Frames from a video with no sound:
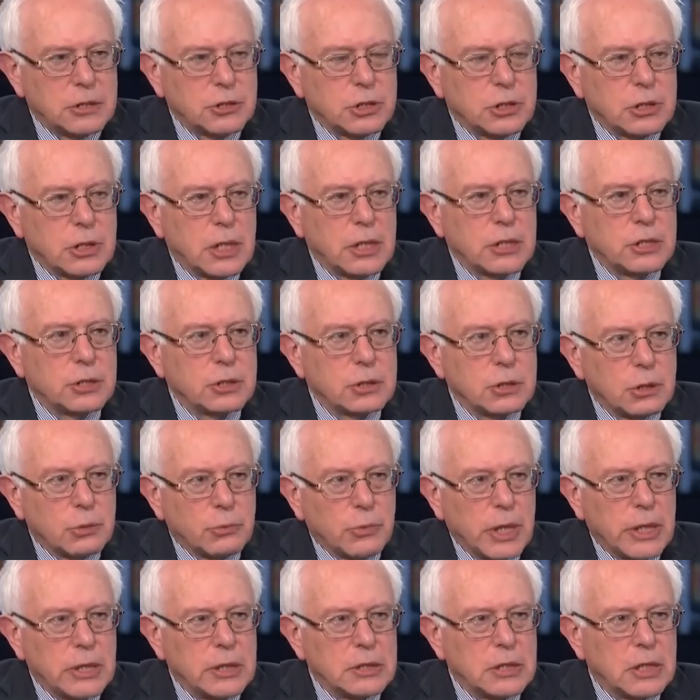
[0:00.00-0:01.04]
legislation to
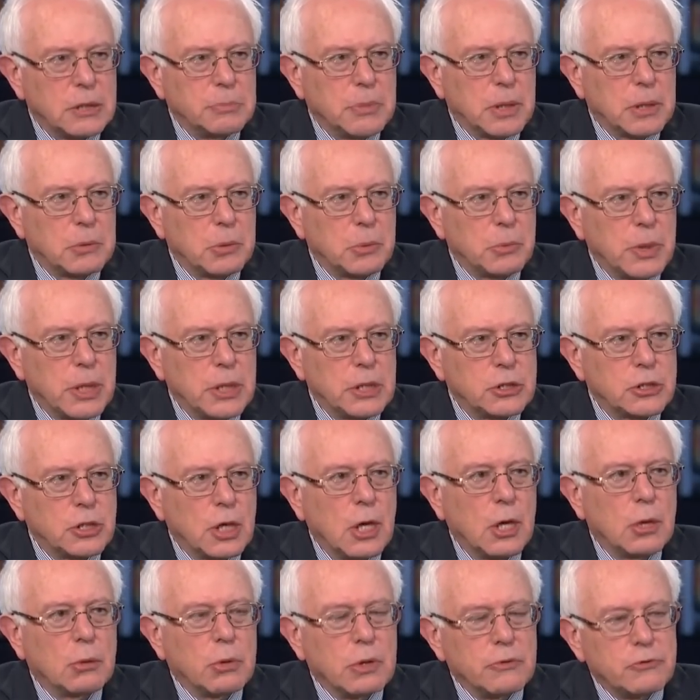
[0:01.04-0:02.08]
raise the minimum wage.
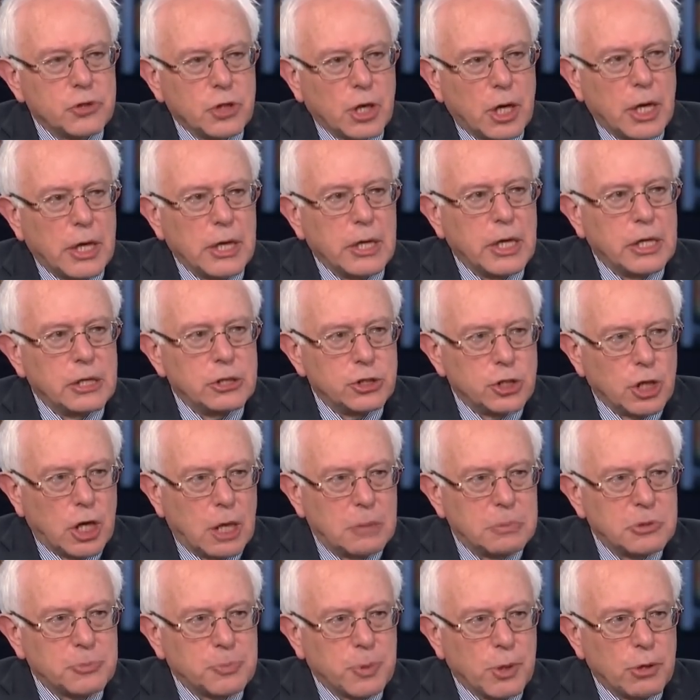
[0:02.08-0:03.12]
We've tried a
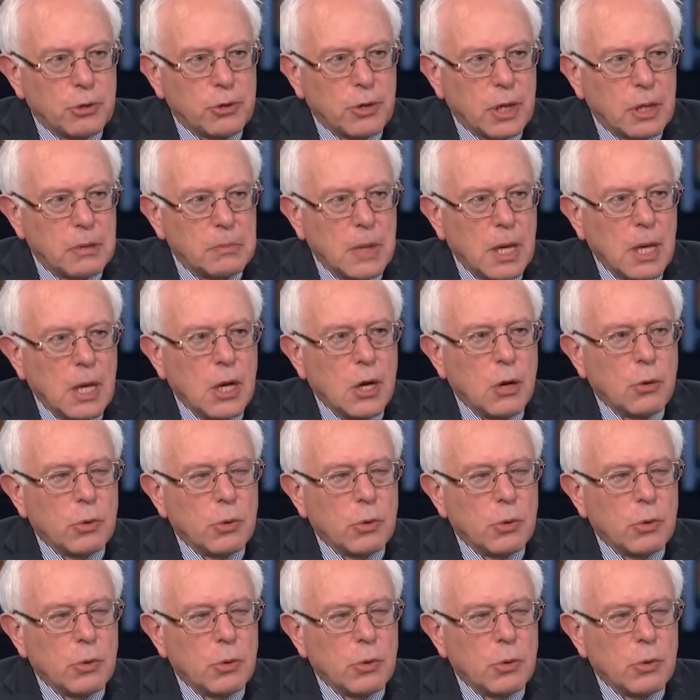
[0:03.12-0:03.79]
jobs program.